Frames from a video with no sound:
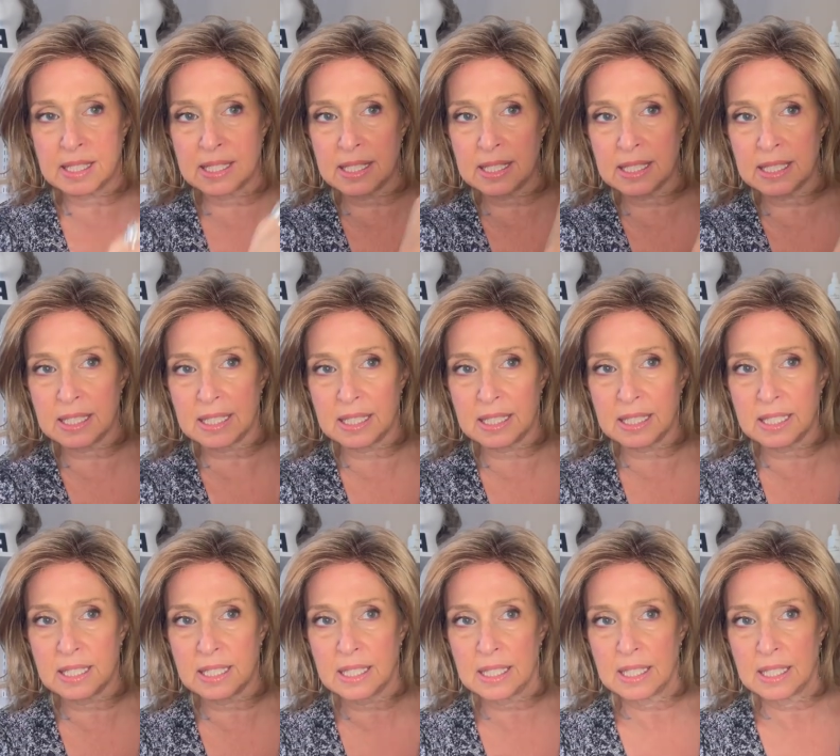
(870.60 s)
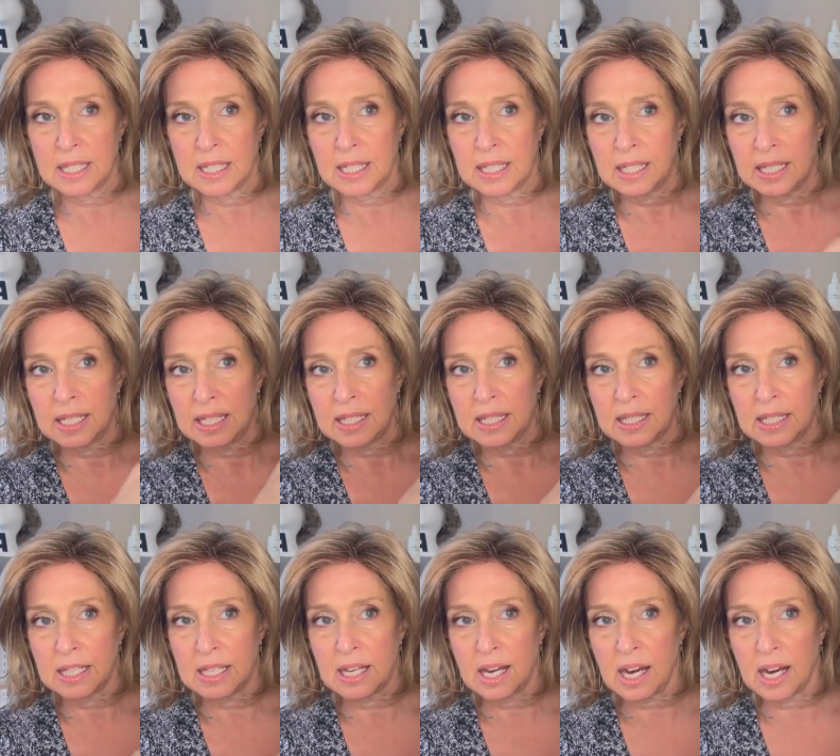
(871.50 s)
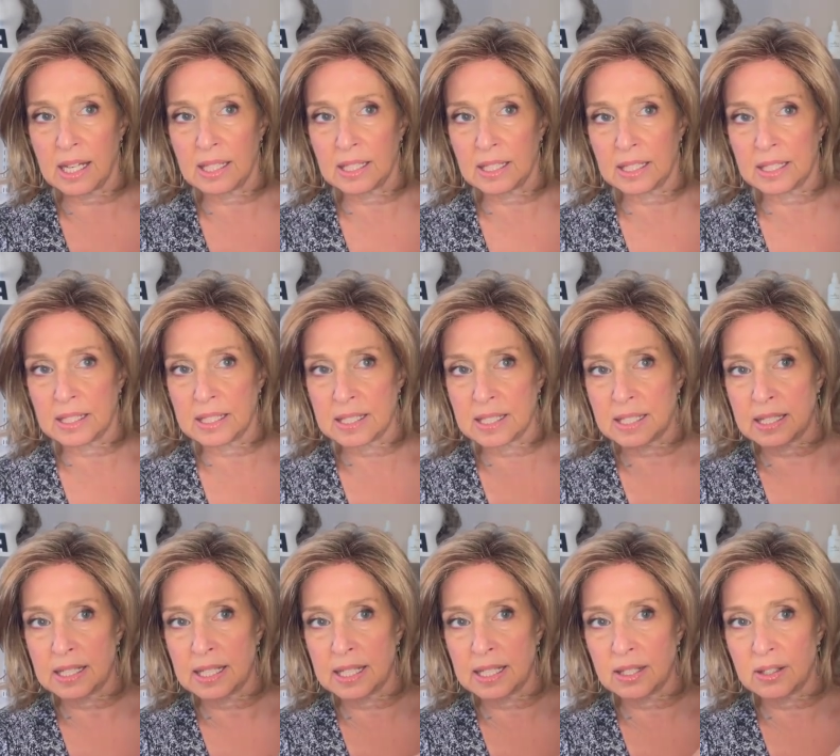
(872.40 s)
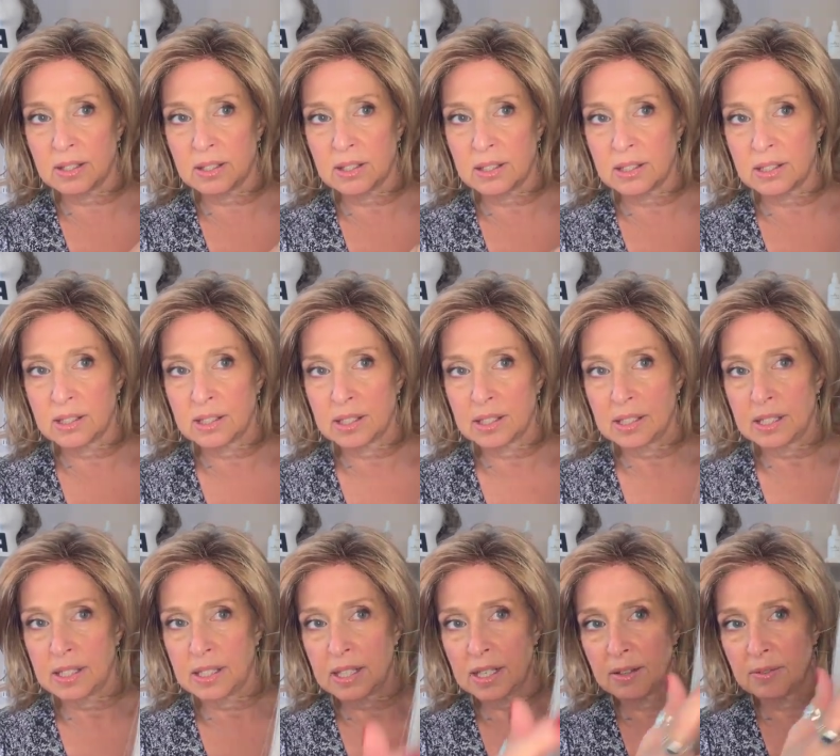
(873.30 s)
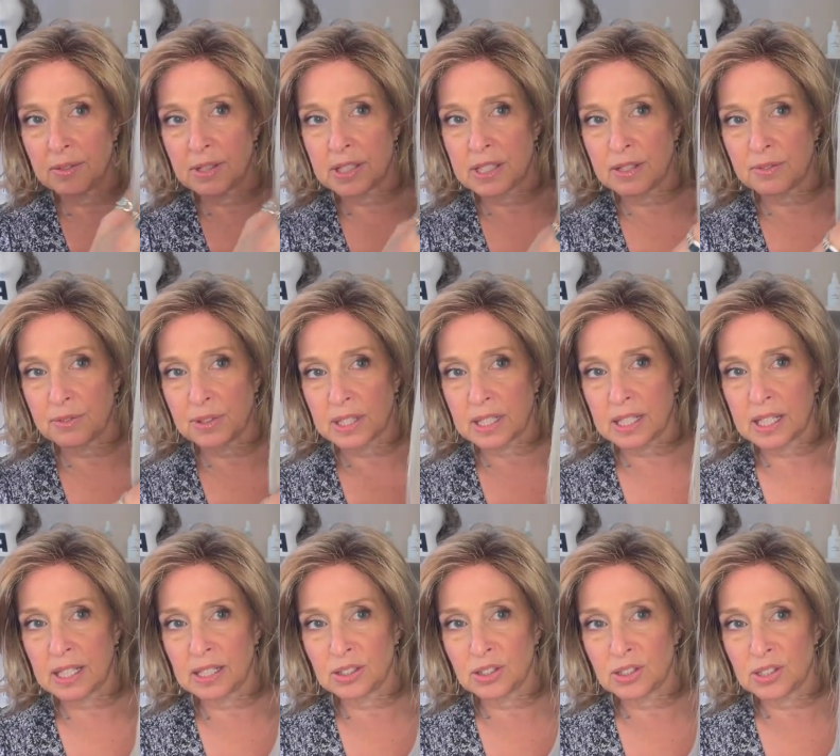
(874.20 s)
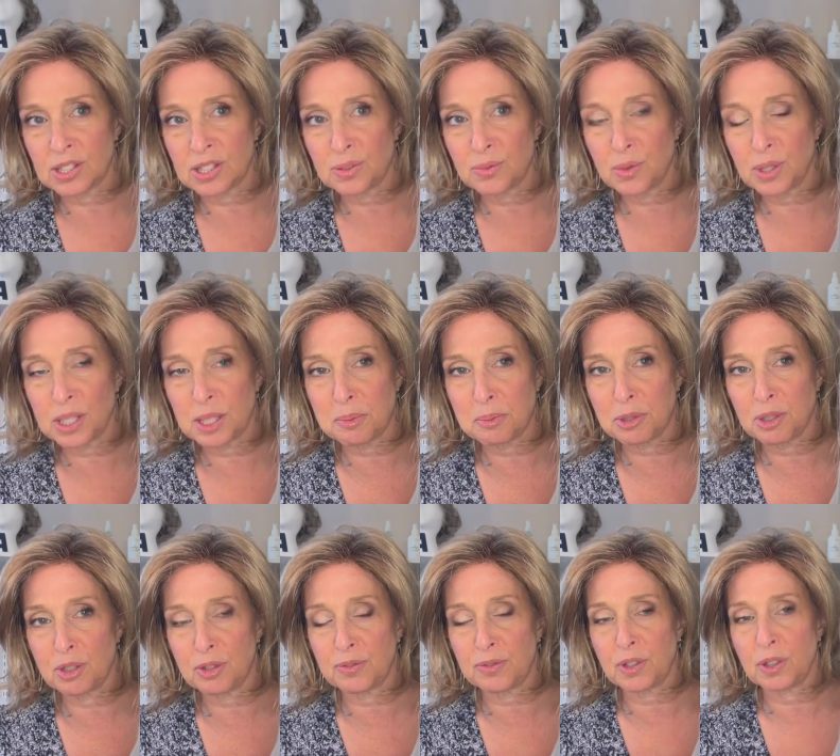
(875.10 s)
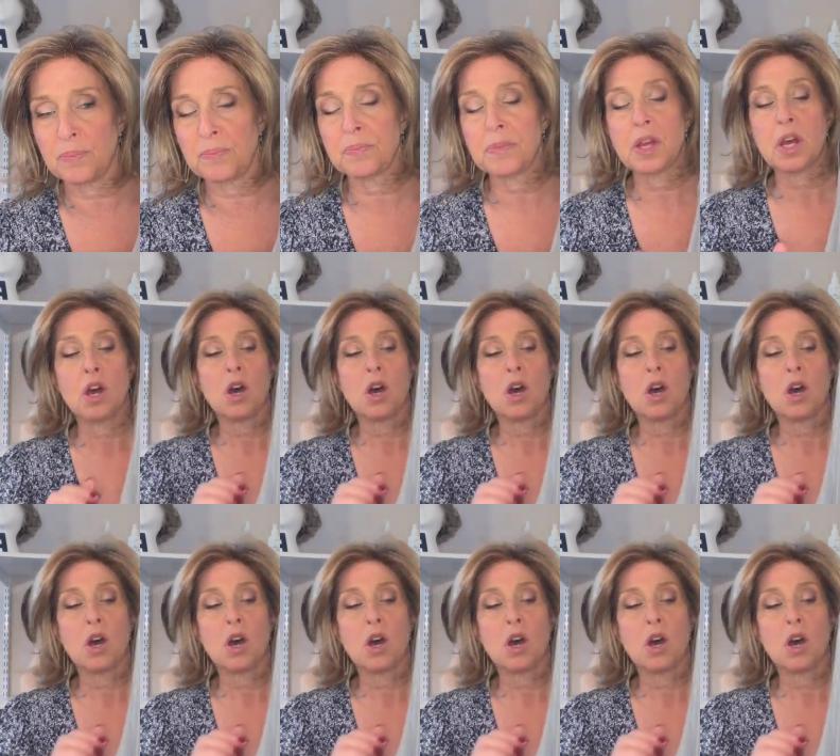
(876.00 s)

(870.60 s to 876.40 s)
see the highlights in there of the different colors. Really beautiful.